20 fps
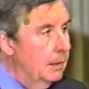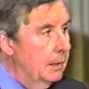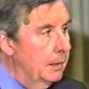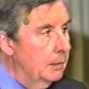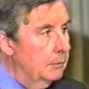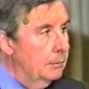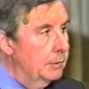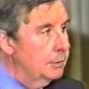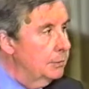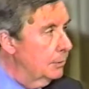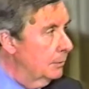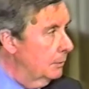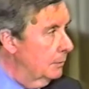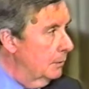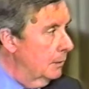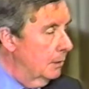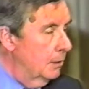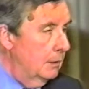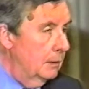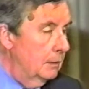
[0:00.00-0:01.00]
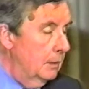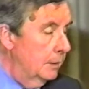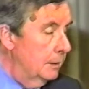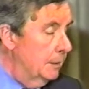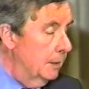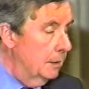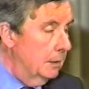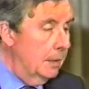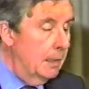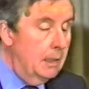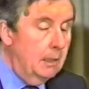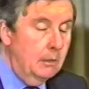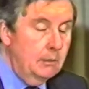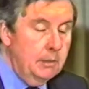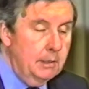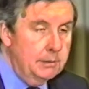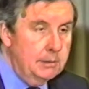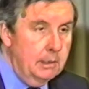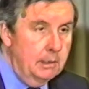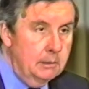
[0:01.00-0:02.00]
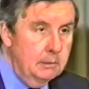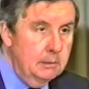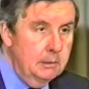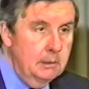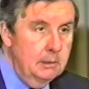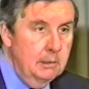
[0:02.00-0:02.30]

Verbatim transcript: and which uh, until now has had